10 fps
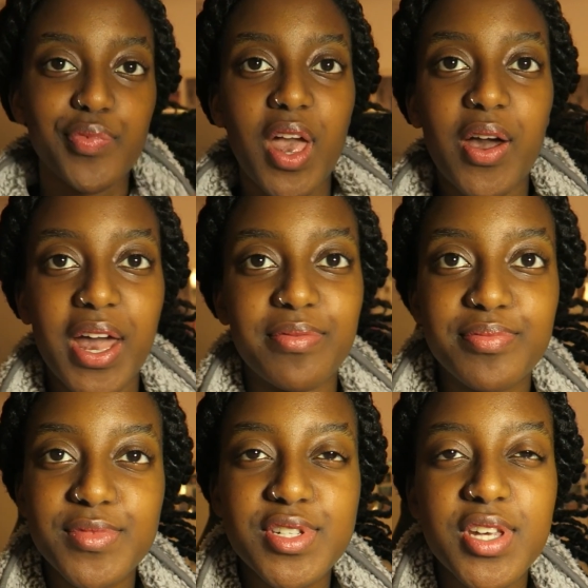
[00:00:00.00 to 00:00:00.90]
Okay,
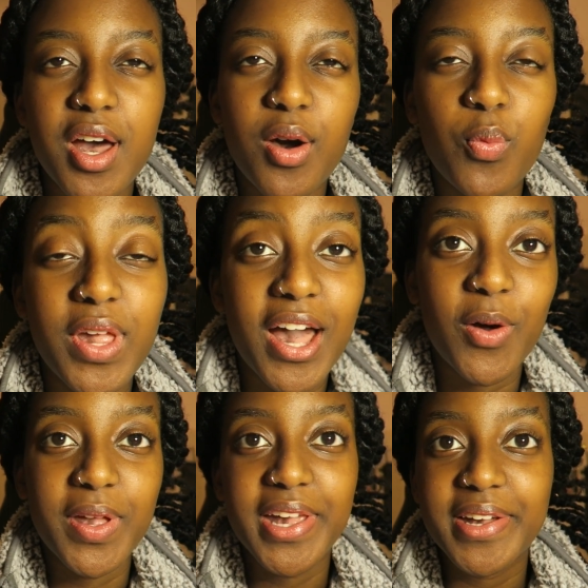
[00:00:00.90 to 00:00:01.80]
so we
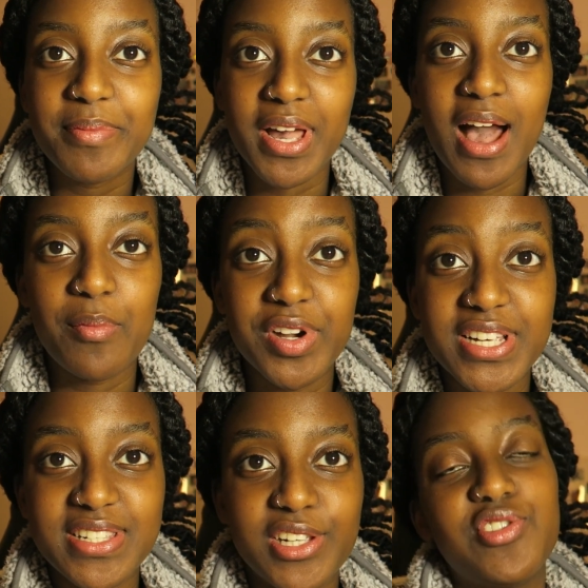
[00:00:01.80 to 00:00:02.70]
out here. My camera
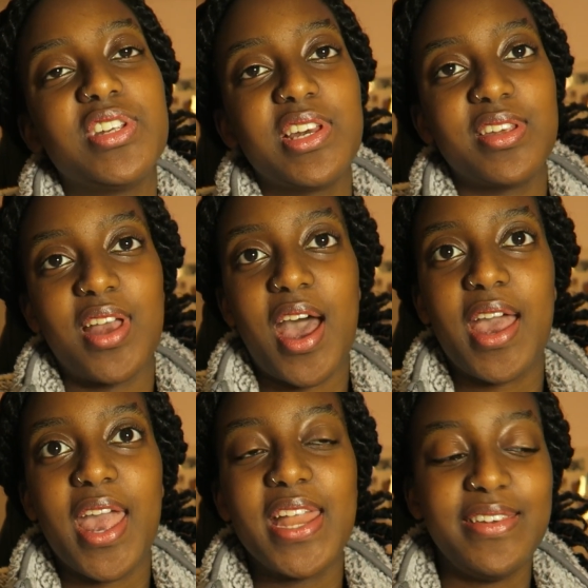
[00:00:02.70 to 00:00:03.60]
is literally gonna
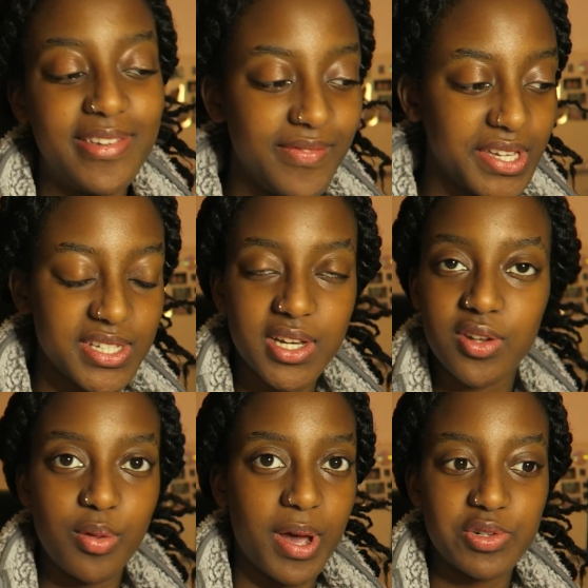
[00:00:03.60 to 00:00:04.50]
die. I need to invest in like
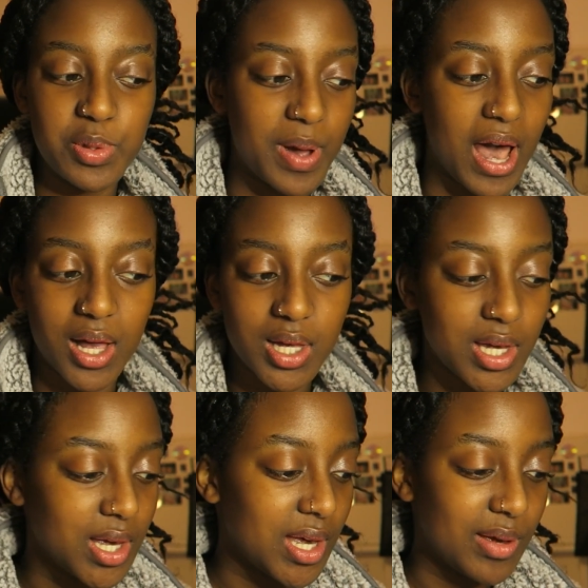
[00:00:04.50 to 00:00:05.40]
another battery pack
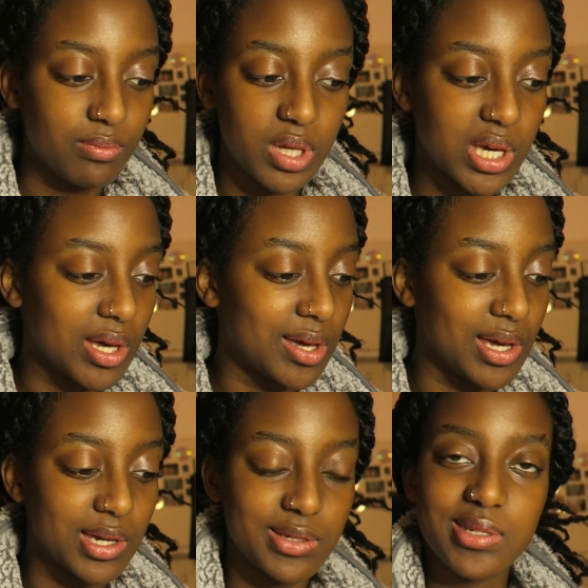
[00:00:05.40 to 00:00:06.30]

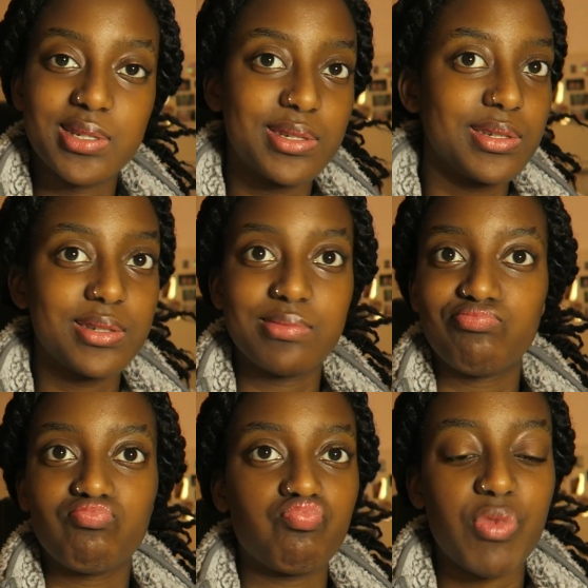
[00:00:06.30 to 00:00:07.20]
because
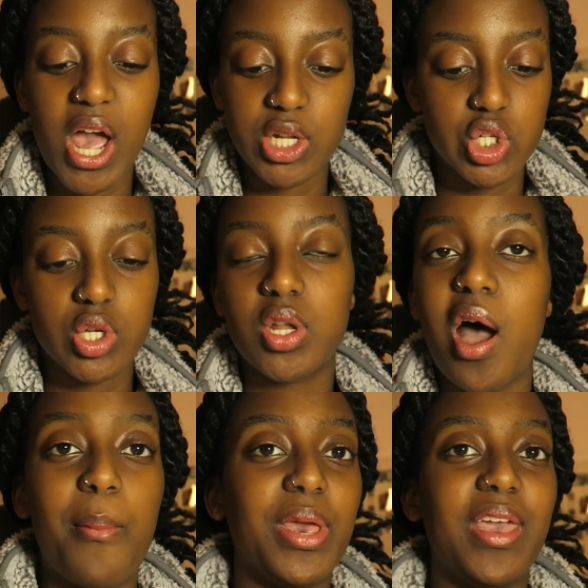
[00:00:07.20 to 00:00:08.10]
I just
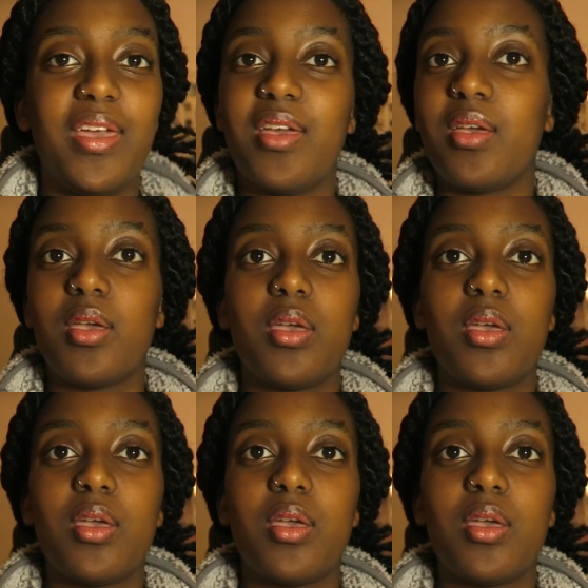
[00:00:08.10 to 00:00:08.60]
cannot be